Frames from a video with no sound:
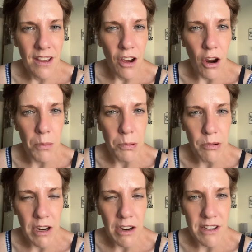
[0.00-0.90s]
Our
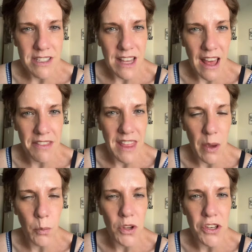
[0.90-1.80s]
prayer is that they
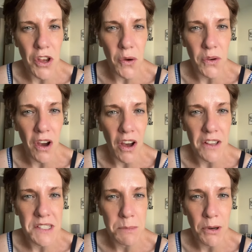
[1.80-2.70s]
would know
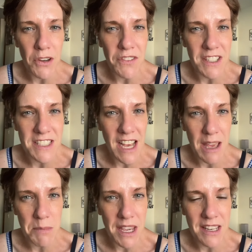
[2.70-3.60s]
God's perfect
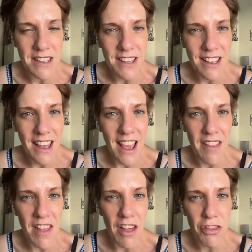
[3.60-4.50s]
timing
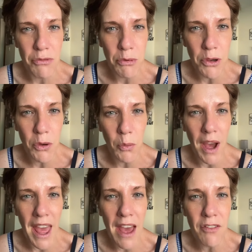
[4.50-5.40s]
and that through
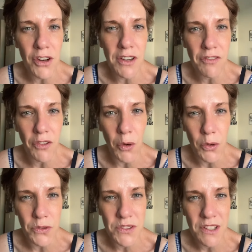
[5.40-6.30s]
whatever
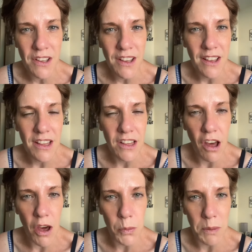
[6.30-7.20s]
unfolds,
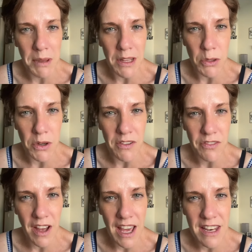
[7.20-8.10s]
God would be
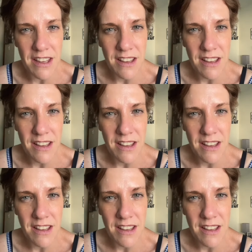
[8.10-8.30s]
glorified.